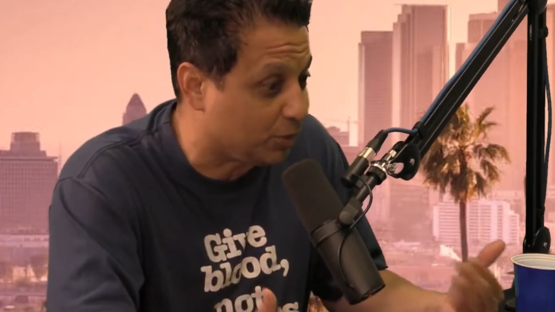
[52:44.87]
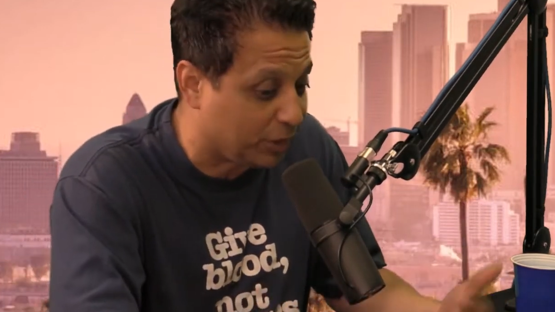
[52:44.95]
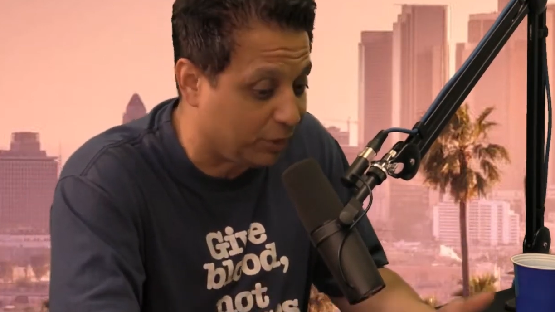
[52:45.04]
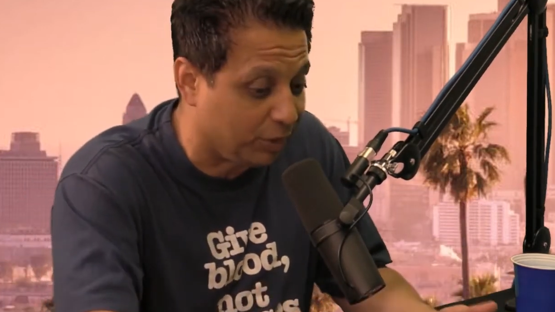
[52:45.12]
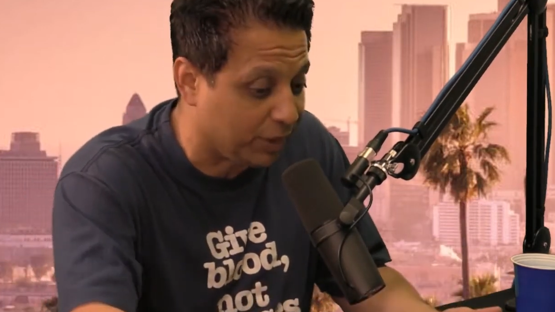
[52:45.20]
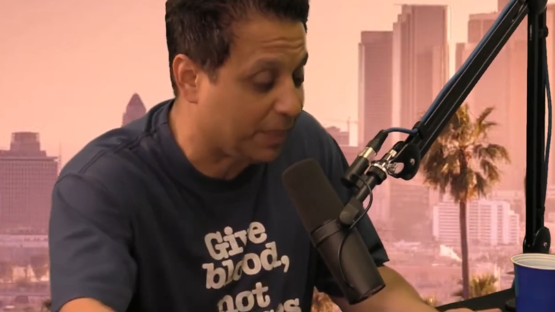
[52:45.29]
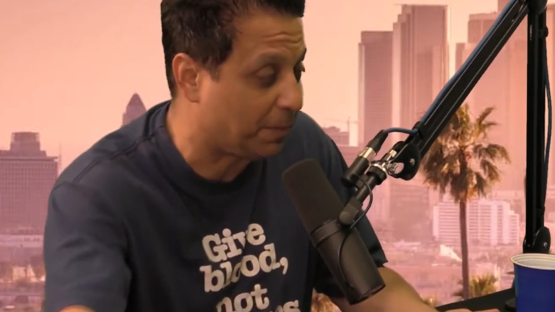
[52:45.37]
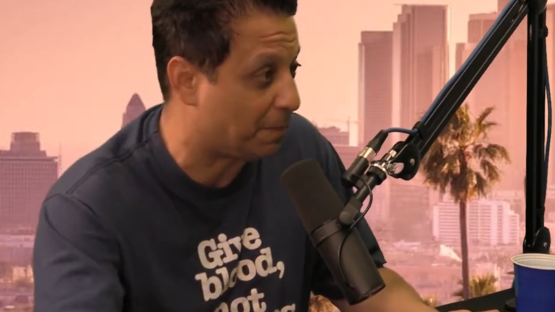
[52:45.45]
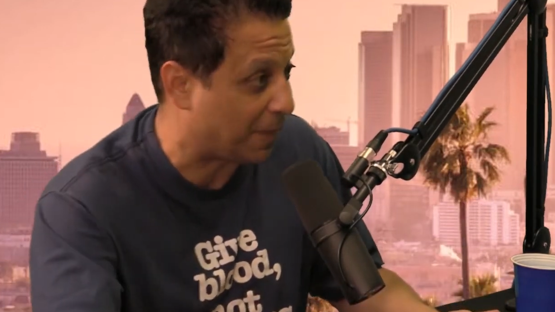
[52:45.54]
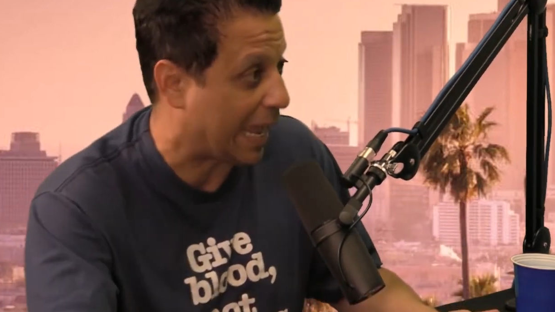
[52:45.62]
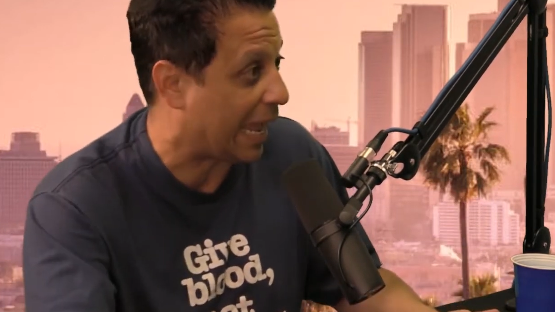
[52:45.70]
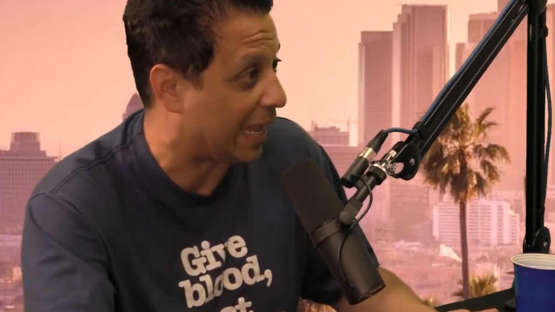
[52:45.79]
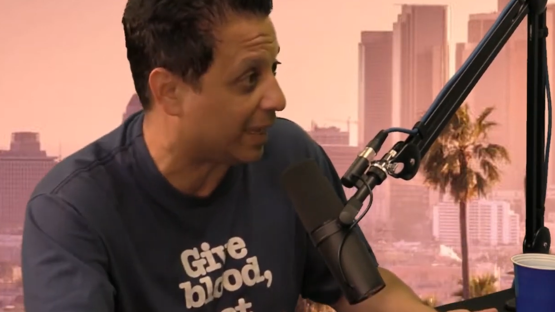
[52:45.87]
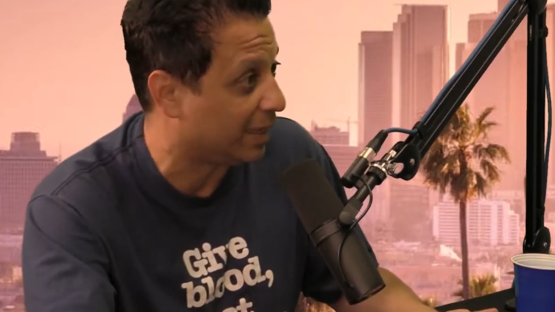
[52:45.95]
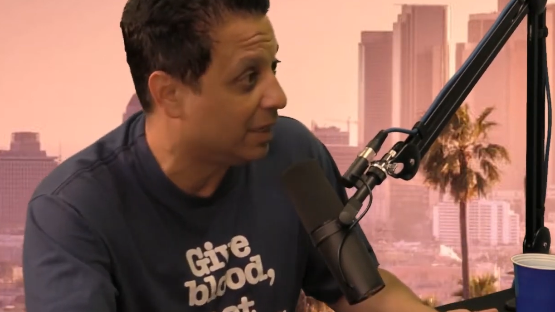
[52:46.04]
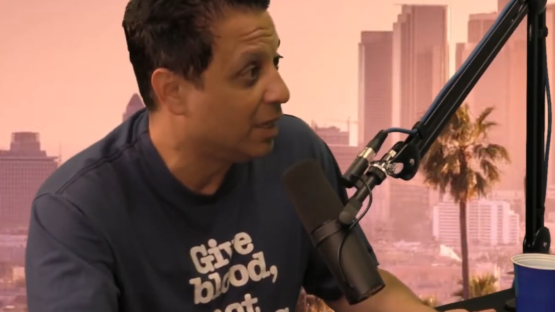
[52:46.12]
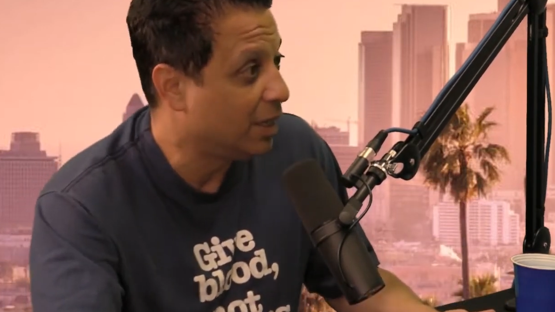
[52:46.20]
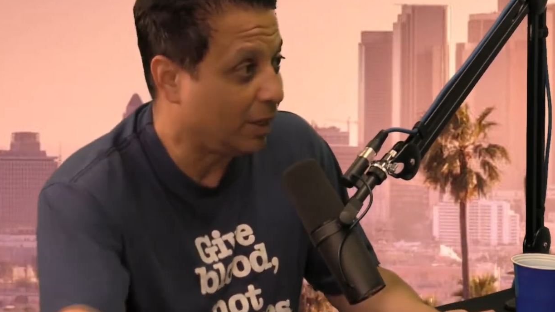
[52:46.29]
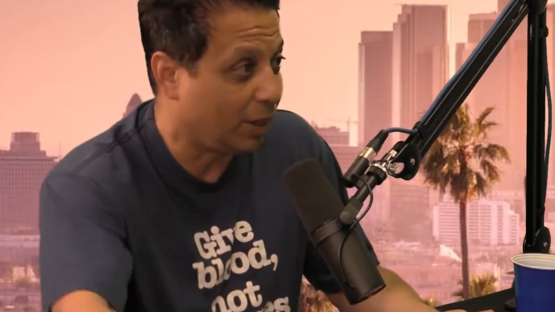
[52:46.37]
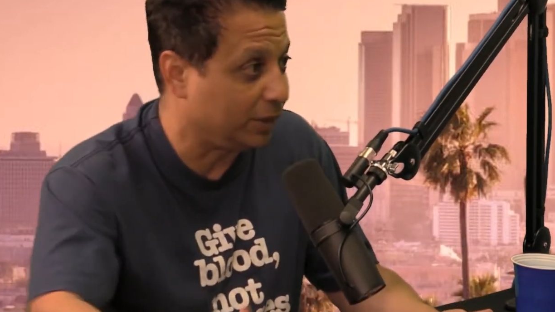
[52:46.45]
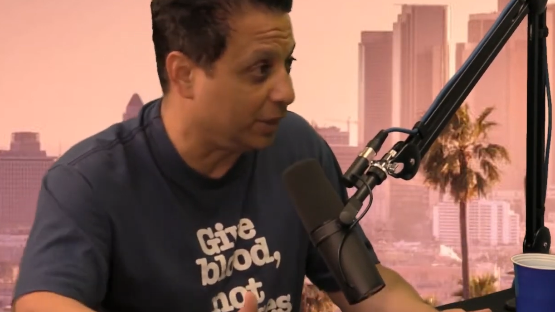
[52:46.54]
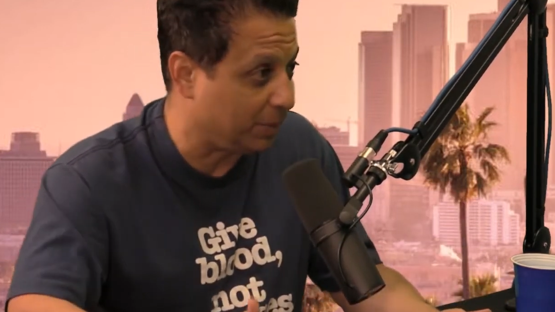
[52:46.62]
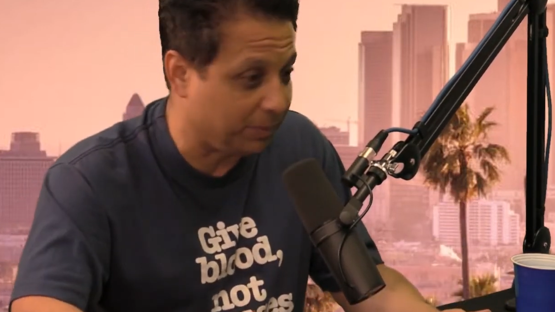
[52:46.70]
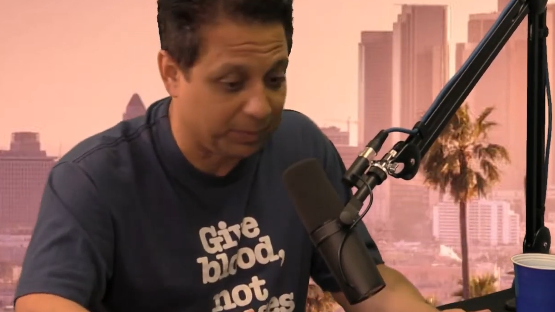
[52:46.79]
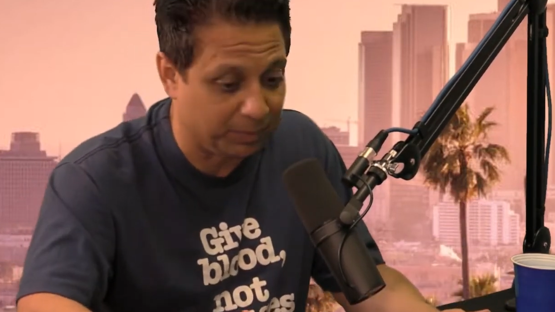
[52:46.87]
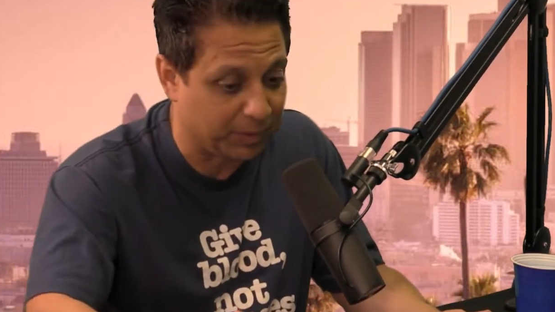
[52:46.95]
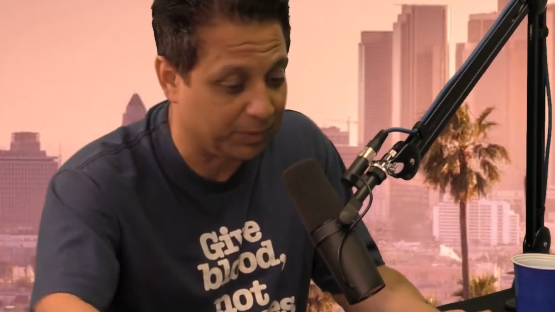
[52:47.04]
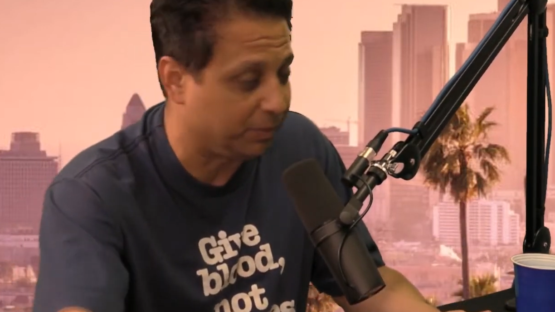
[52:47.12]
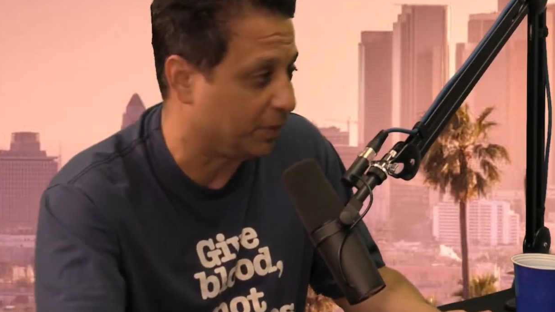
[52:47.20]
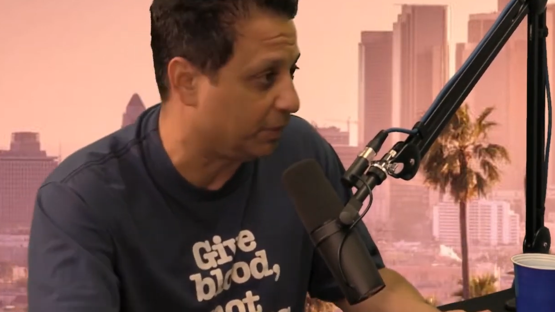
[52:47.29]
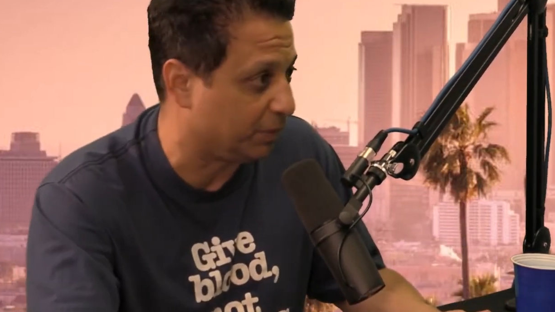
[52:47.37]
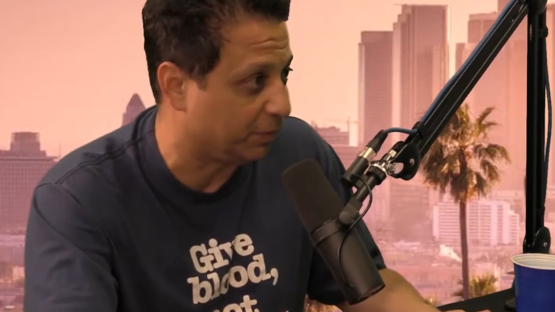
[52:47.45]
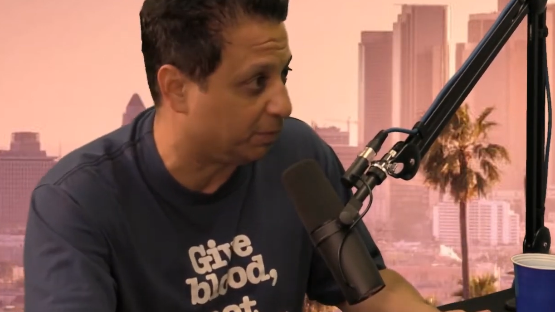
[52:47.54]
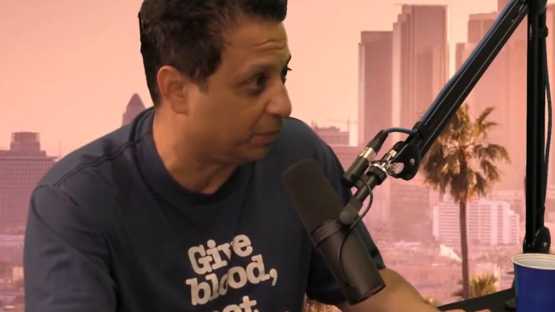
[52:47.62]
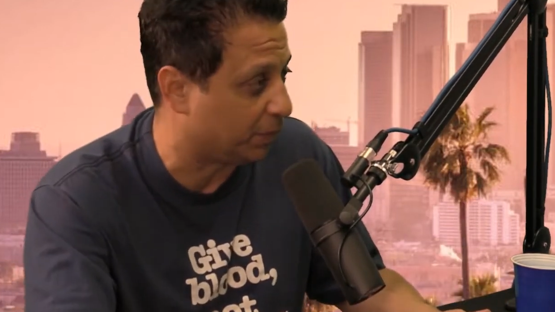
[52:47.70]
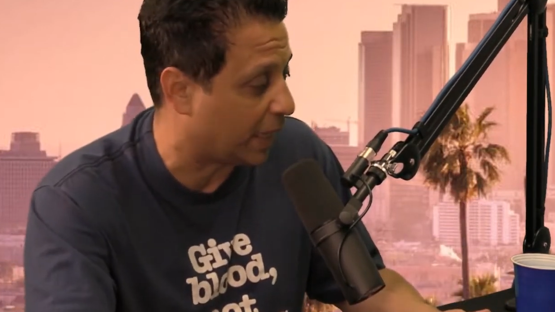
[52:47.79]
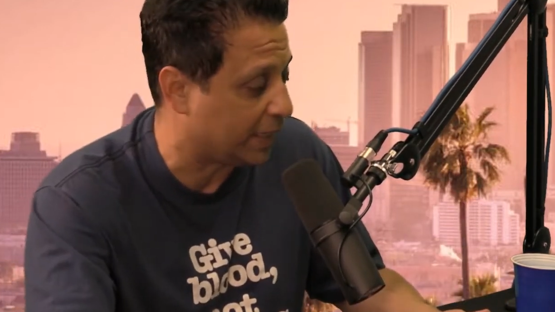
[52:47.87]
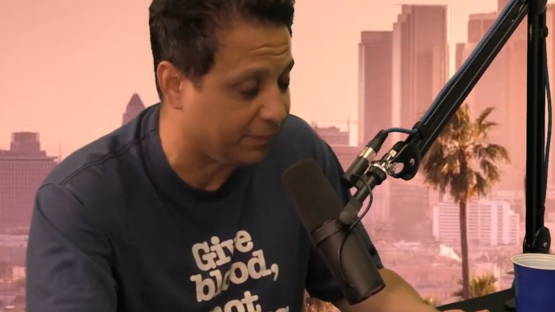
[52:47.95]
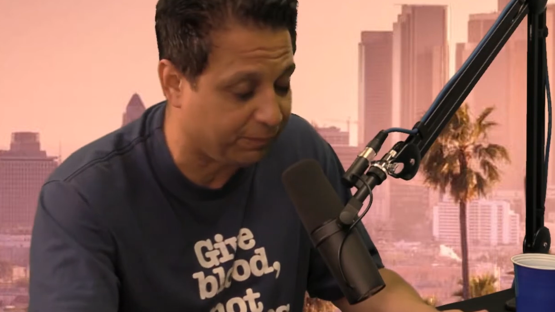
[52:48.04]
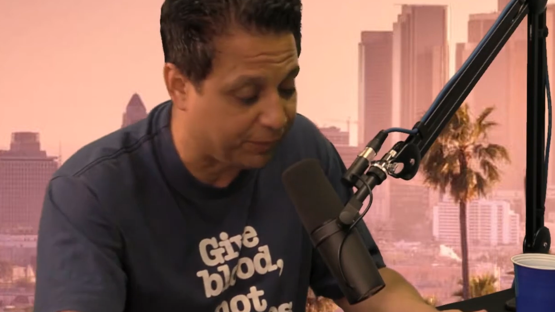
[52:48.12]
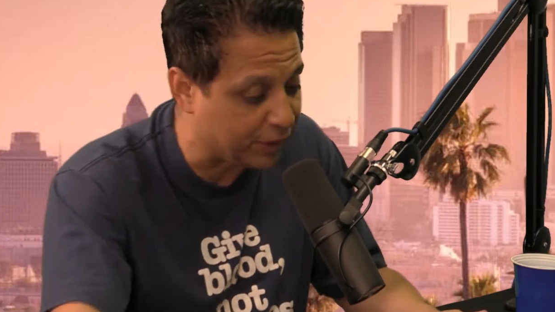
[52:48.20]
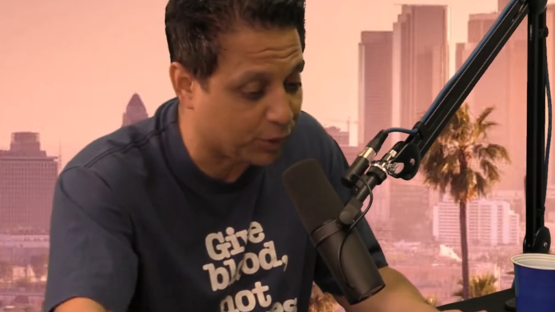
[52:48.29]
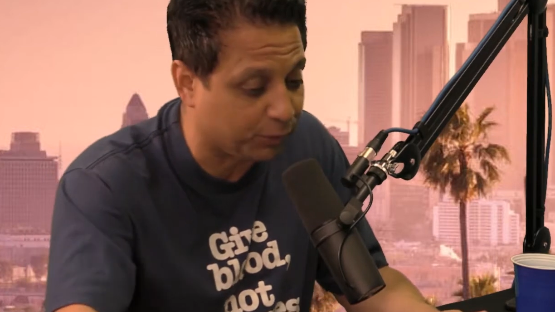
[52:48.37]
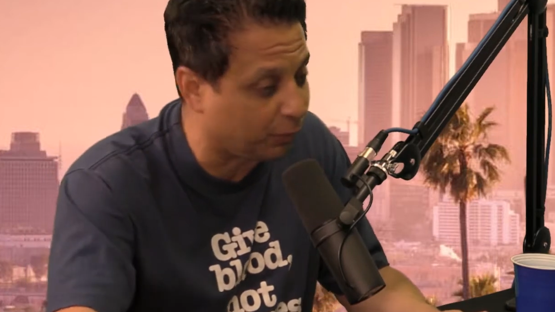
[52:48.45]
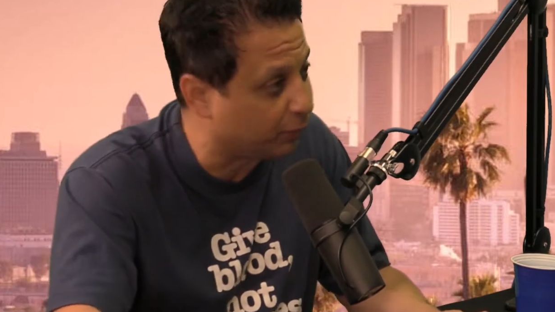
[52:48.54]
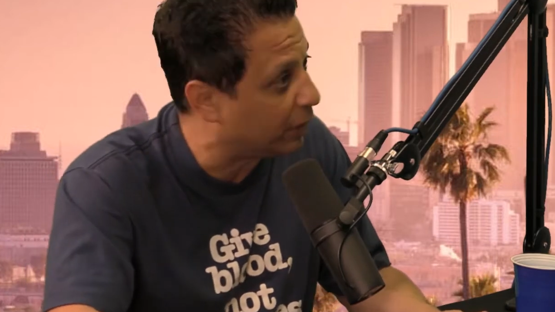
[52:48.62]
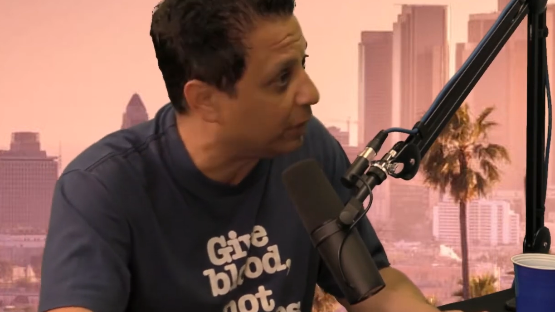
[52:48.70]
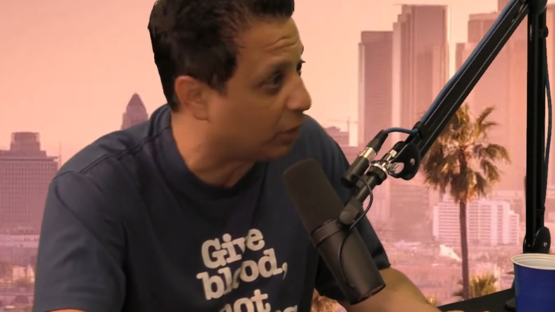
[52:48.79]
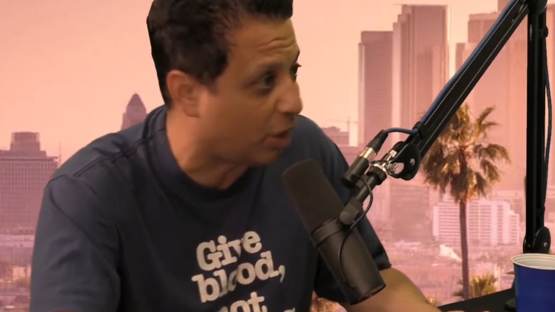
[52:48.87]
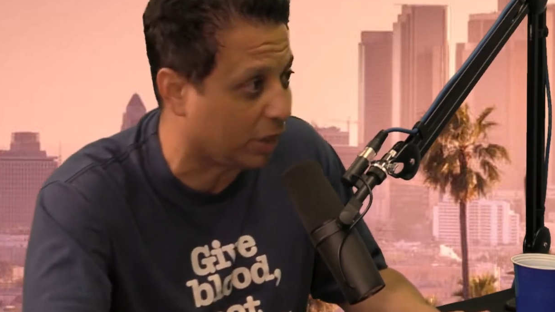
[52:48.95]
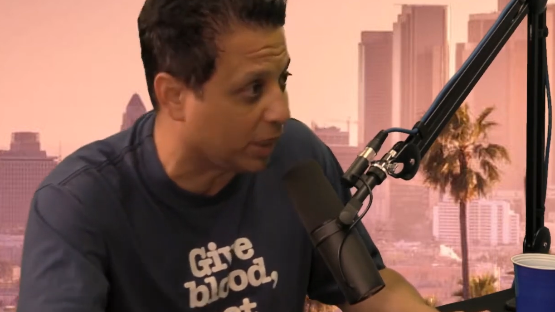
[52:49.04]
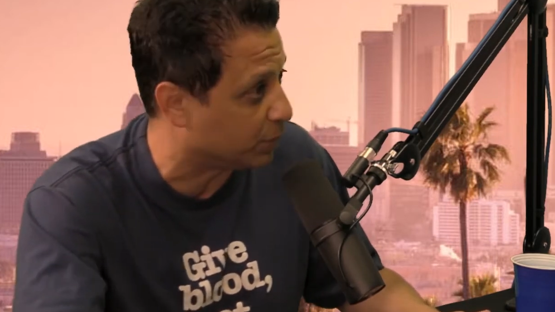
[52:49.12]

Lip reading: that looking back on the I didn't feature for very long.